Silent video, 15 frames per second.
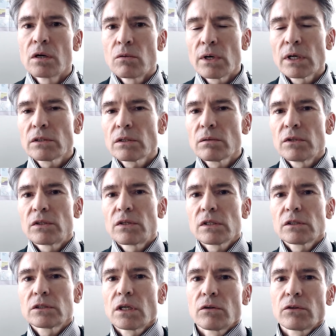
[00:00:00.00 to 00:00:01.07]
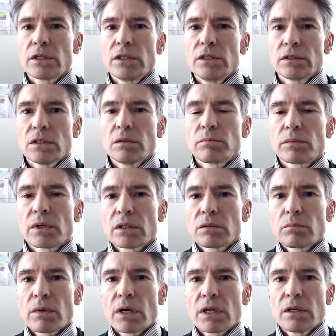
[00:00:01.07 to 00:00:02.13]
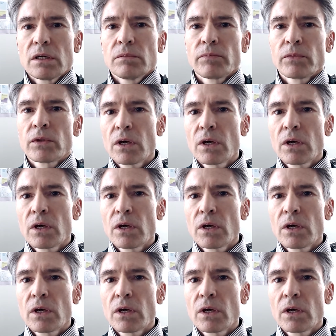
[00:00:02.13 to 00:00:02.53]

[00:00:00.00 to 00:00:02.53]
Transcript: Well, Tom, it does sound easy, but many